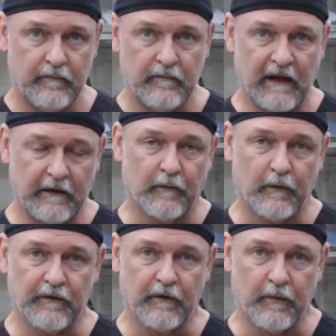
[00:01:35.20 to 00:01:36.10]
take the
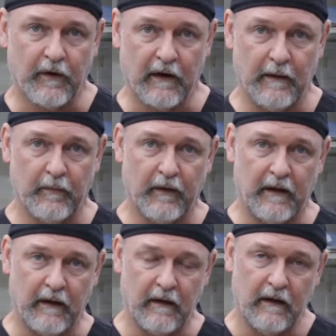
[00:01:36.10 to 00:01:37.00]
risk of putting an
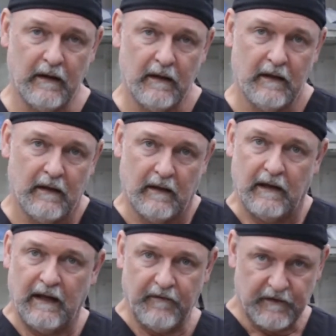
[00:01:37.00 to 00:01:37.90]
implant in.
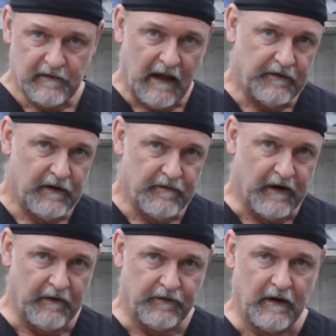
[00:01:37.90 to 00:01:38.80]
If it's less than
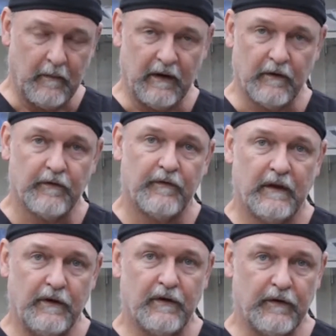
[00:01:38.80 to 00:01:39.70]
5 centimeters,
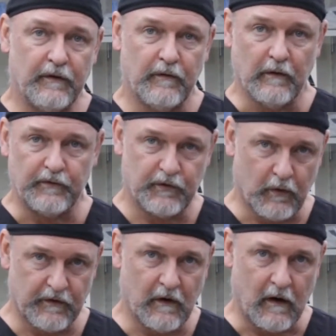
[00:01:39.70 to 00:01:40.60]
then you can do the
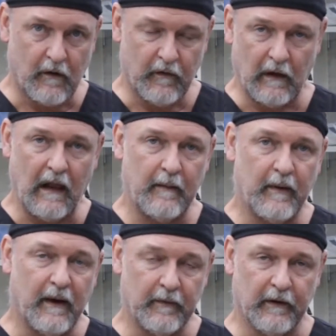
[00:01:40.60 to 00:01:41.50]
short scar or the
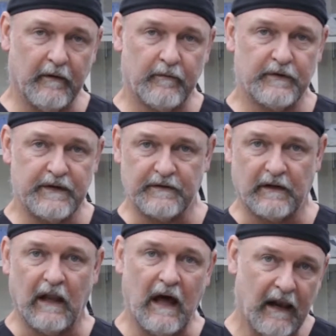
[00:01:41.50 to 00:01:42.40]
lollipop lift, which has a
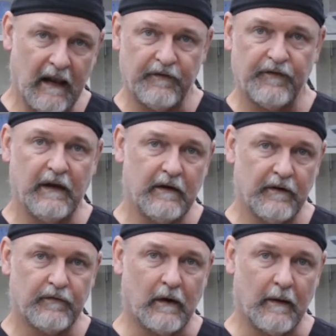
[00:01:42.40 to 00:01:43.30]
lot less skin
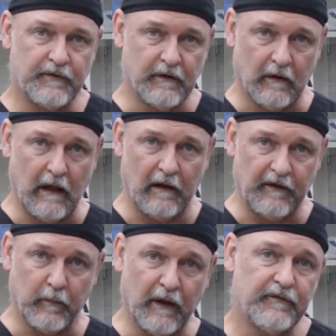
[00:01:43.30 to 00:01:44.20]
disruption, a lot less
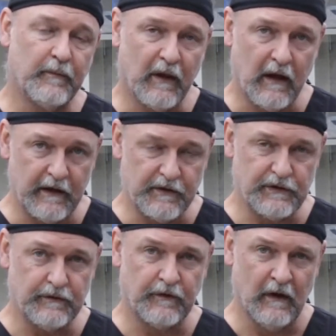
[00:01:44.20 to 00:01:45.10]
blood supply
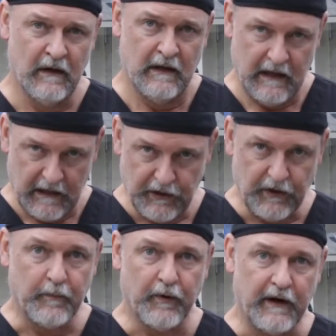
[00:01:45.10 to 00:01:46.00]
issues, and you
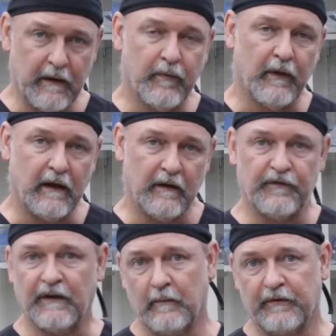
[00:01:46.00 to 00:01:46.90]
can put an implant in
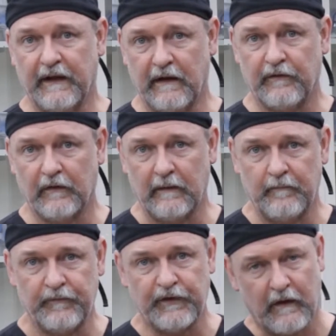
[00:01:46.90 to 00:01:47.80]
simultaneously.
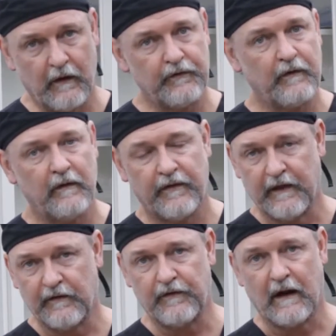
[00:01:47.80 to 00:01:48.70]
So those are the
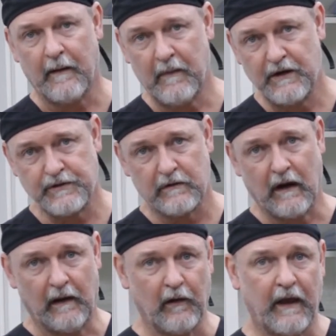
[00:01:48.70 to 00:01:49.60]
things that I measure,
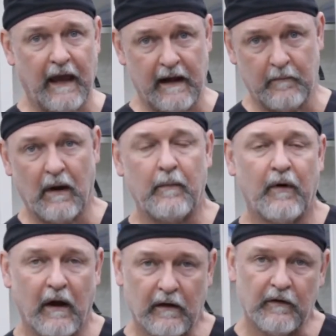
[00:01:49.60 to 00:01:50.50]
I look at in my
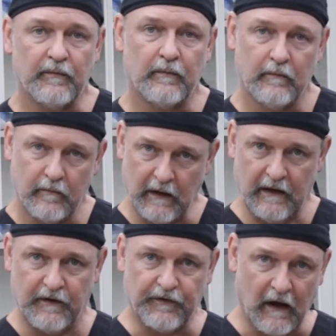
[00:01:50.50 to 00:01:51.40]
practice
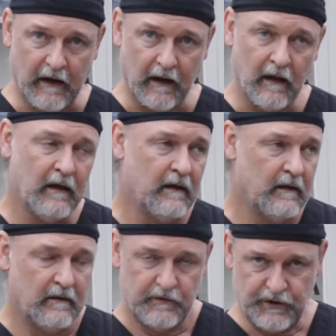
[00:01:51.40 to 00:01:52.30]
in deciding
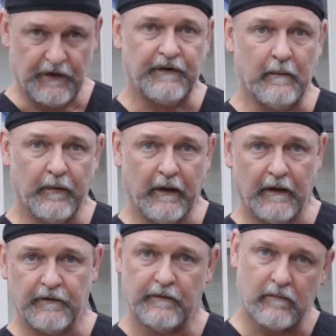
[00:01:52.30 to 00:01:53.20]
just
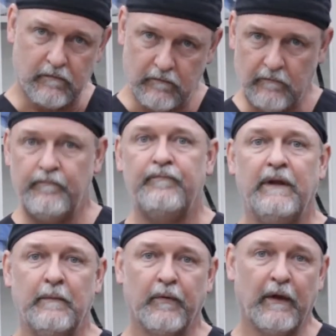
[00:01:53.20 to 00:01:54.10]
implants,
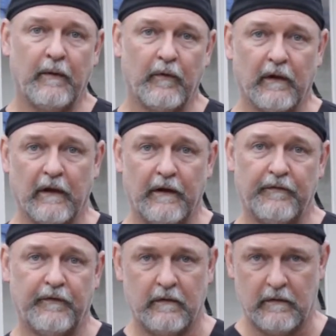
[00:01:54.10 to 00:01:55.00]
implant with a
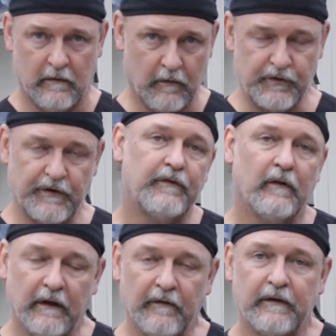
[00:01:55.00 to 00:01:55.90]
lift, or just a
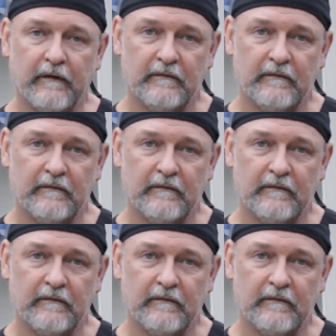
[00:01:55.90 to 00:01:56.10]
lift.